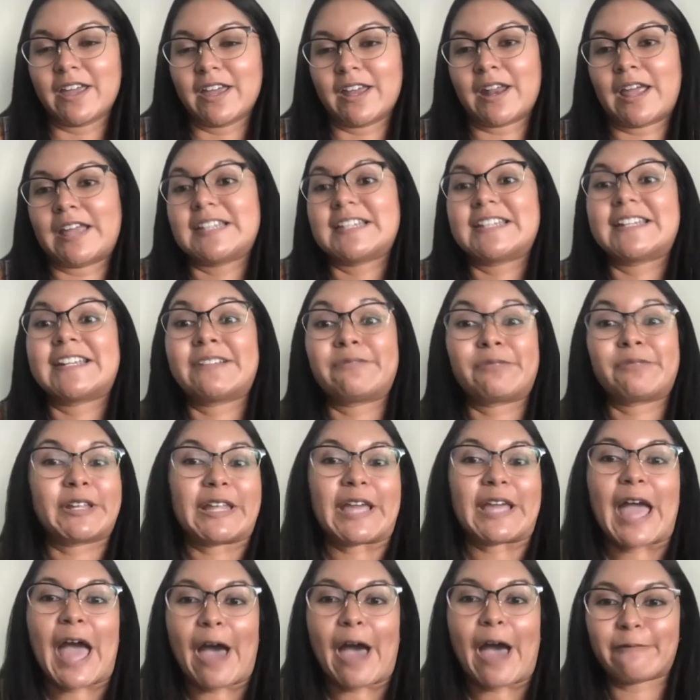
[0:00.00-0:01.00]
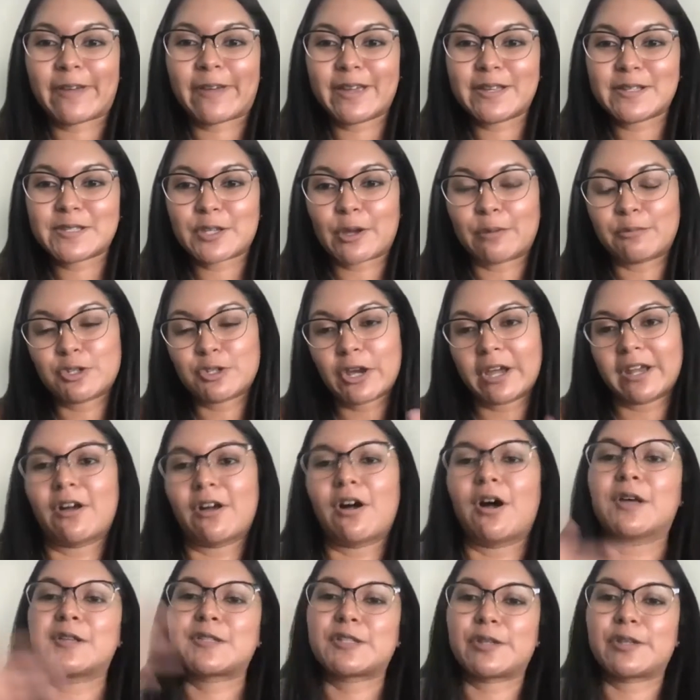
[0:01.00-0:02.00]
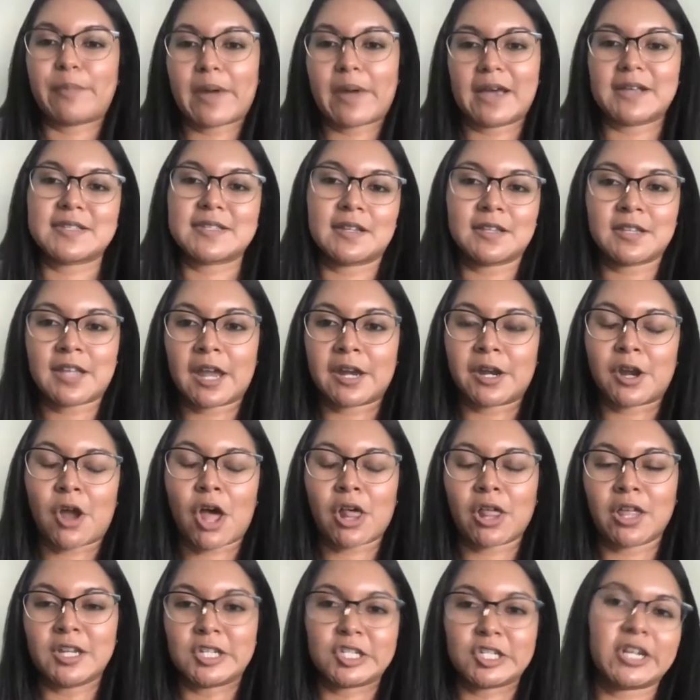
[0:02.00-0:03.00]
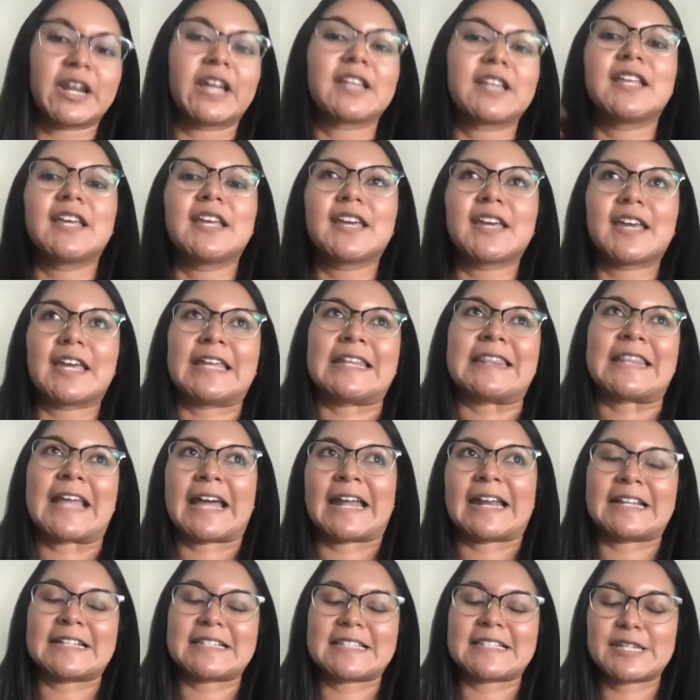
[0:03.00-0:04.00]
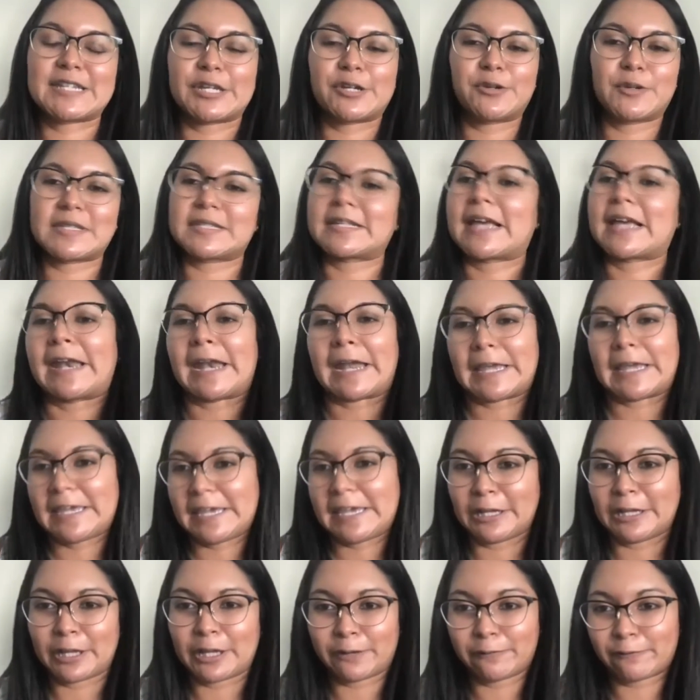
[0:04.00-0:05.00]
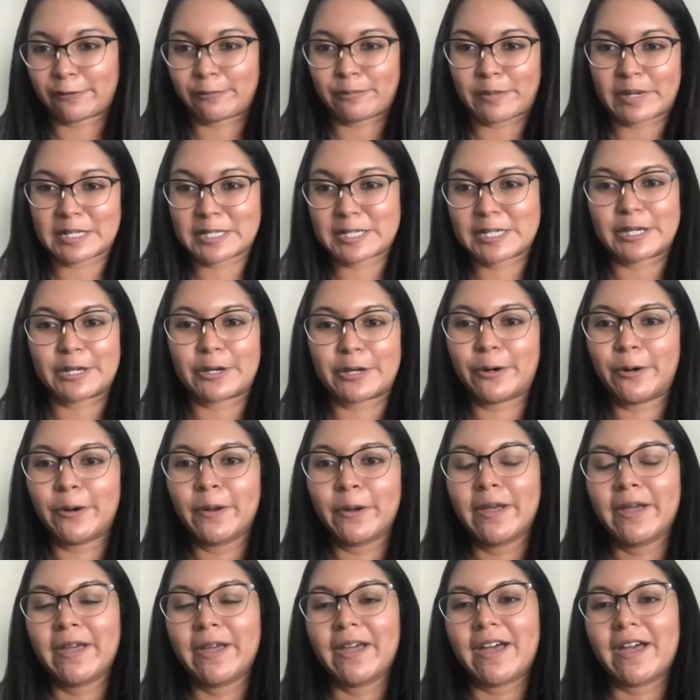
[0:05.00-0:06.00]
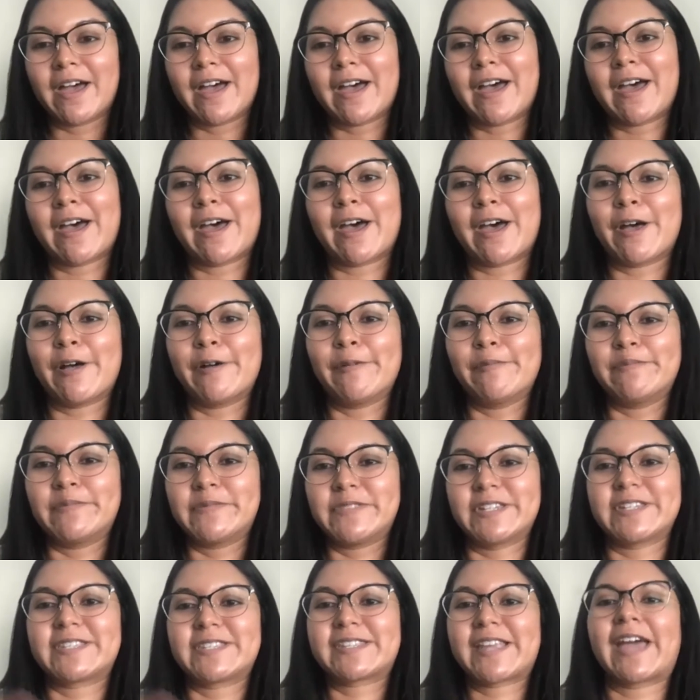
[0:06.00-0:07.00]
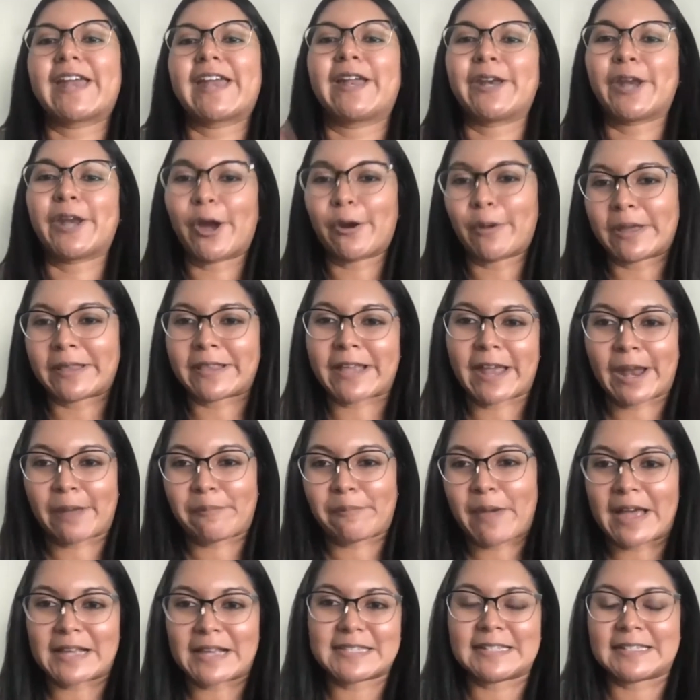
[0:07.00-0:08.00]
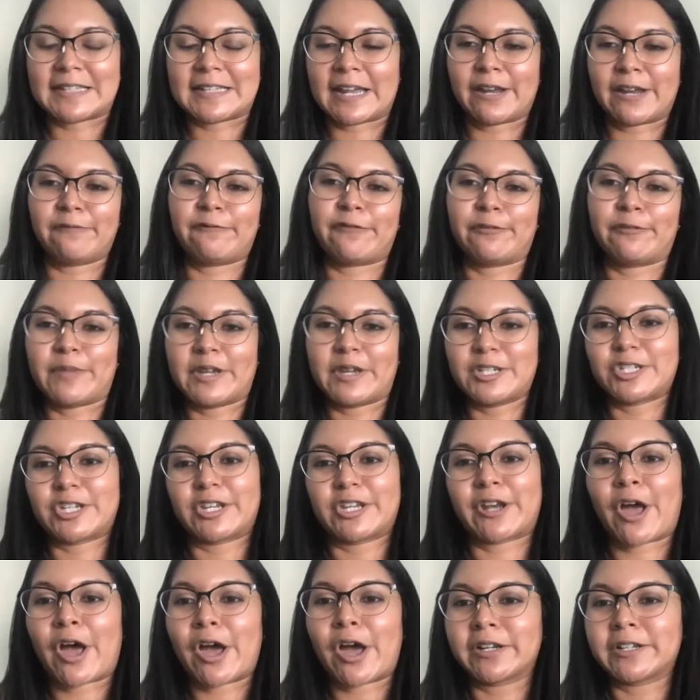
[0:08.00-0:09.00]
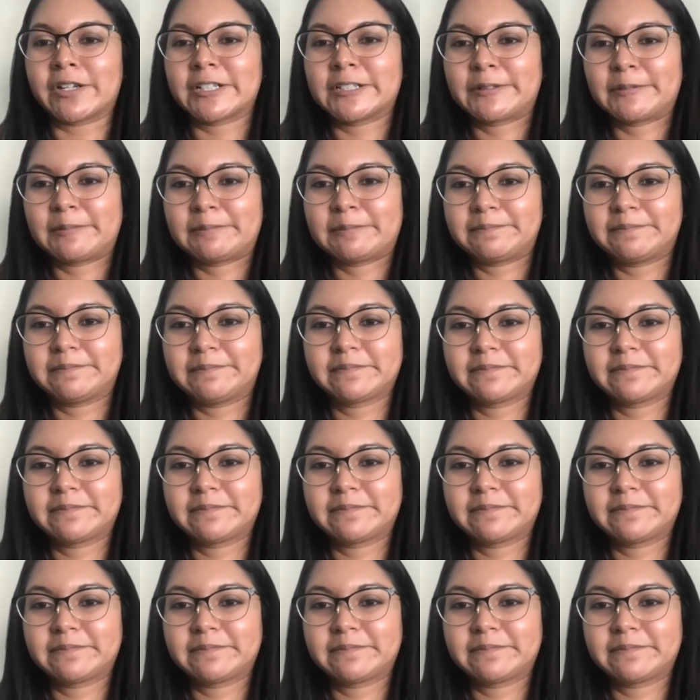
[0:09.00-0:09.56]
And I didn't really have it. trying to also pass on that knowledge. And I think in that it too is kind of healing for me too. Just kind of knowing that I'm passing that information on.